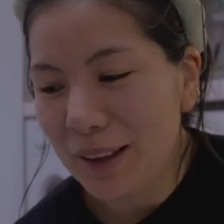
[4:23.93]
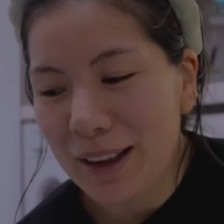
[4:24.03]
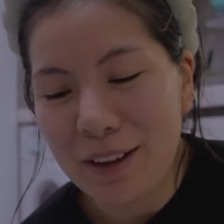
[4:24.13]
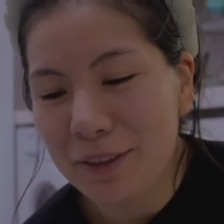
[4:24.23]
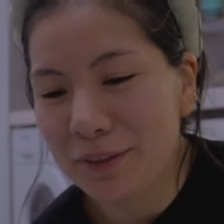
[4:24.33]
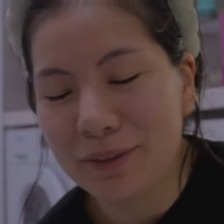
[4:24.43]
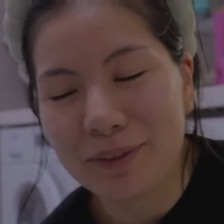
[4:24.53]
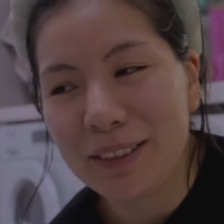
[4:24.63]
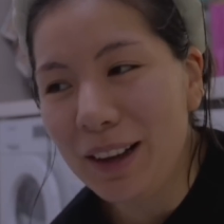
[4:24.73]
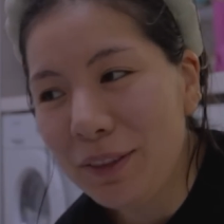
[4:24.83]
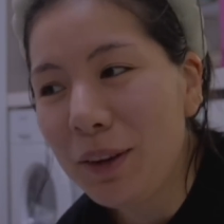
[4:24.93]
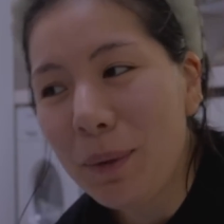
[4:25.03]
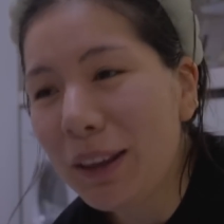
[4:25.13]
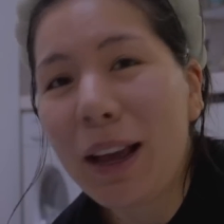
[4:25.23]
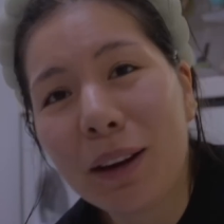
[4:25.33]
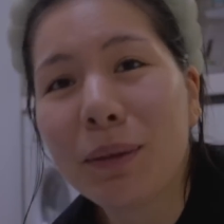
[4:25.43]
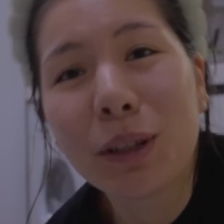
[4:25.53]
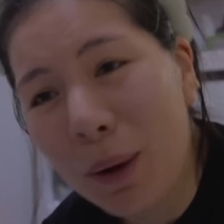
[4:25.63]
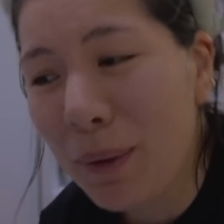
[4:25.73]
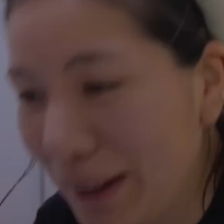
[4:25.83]
I don't know what the hell I'm
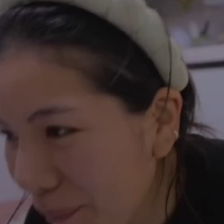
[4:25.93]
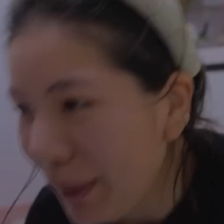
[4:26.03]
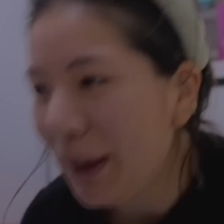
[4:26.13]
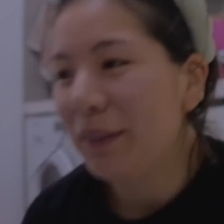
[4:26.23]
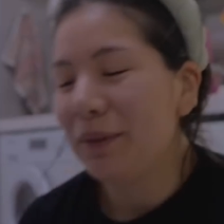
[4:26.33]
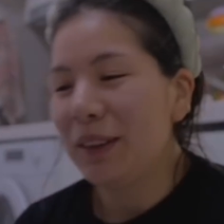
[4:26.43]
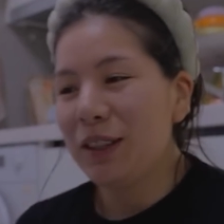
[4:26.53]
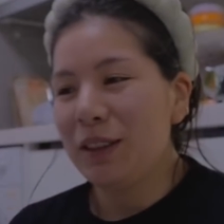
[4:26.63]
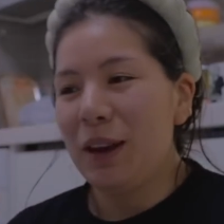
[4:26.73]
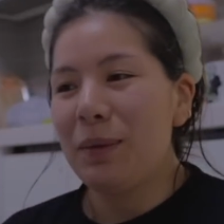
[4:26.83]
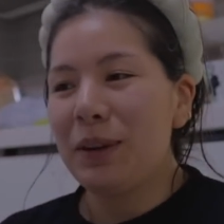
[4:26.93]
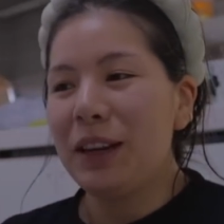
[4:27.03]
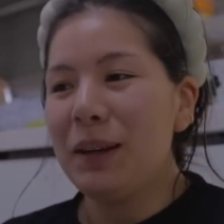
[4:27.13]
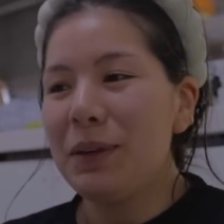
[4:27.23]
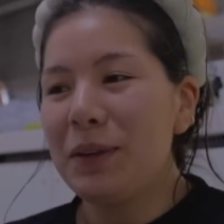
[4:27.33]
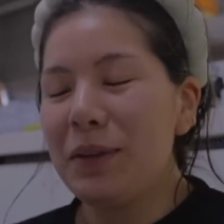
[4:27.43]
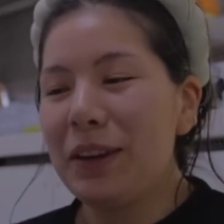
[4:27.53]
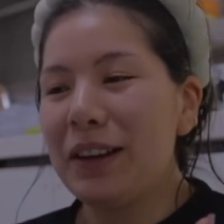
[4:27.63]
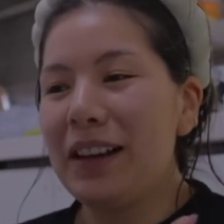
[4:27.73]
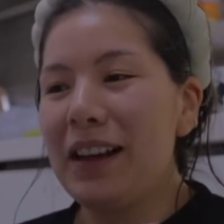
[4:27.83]
sewing, but it's okay. We're gonna keep on
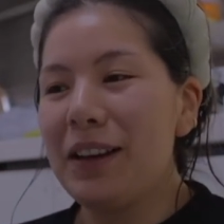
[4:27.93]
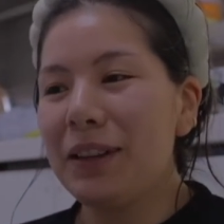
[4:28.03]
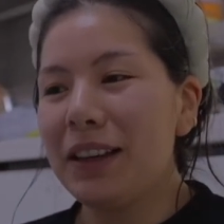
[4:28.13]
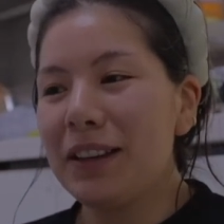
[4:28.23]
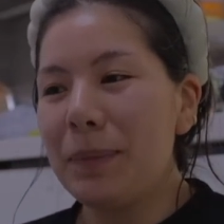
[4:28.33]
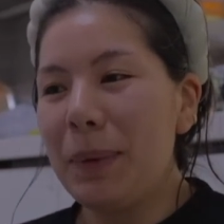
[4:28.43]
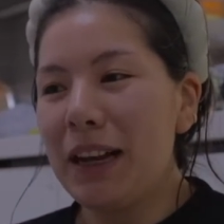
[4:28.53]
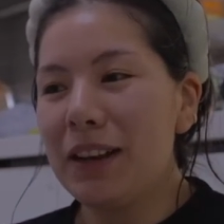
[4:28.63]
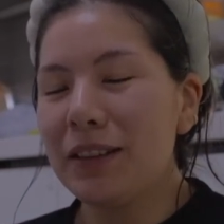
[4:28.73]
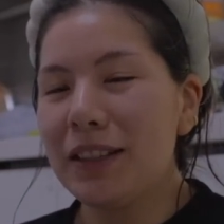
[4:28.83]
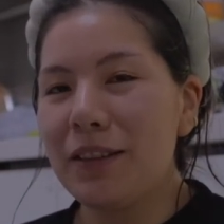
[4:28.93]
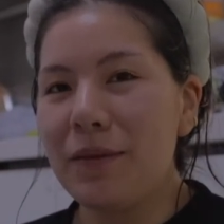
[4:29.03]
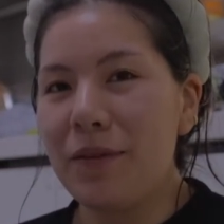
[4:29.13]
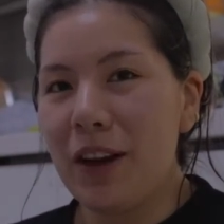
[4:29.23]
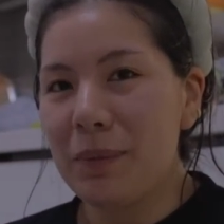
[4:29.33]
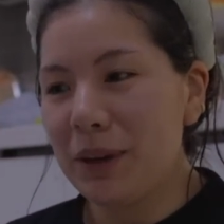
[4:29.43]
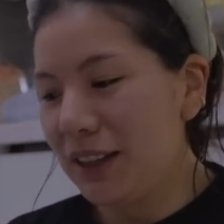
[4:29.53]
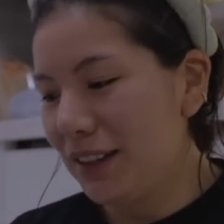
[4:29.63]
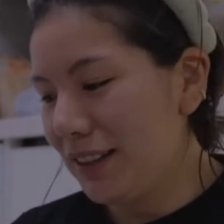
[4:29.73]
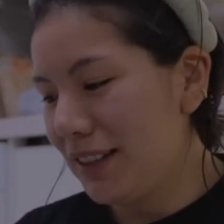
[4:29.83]
going. I'm gonna pick out some fabric
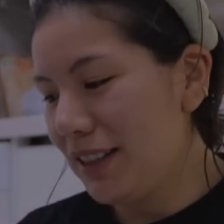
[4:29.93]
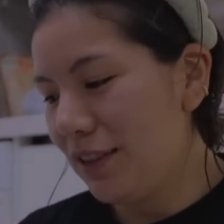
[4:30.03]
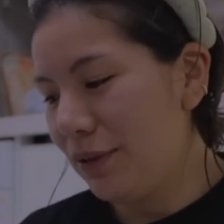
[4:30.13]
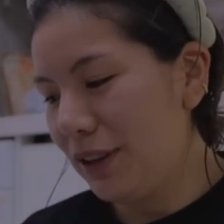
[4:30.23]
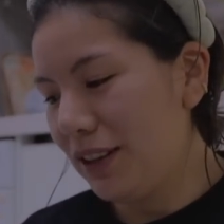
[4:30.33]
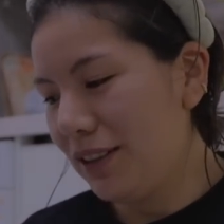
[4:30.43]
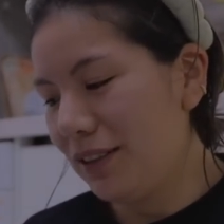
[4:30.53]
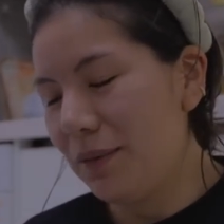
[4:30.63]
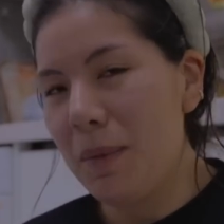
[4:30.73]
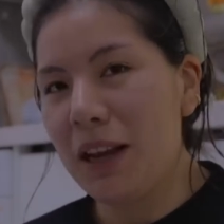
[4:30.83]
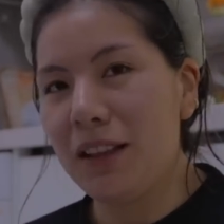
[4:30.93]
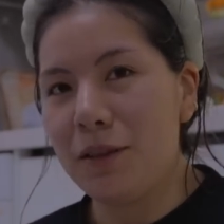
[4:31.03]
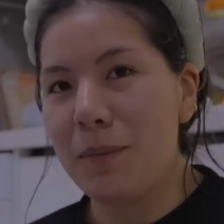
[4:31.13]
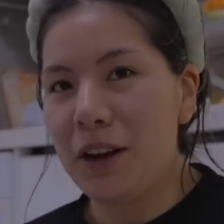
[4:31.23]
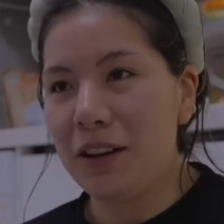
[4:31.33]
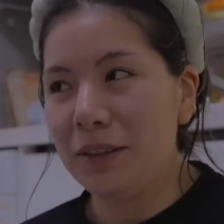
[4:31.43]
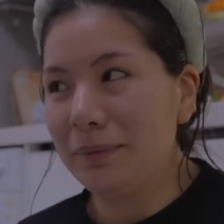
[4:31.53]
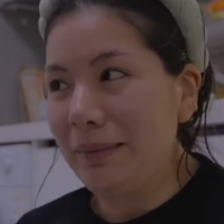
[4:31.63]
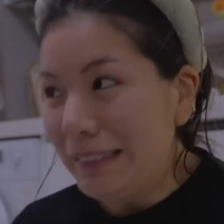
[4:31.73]
and see if we can make a little mock-up.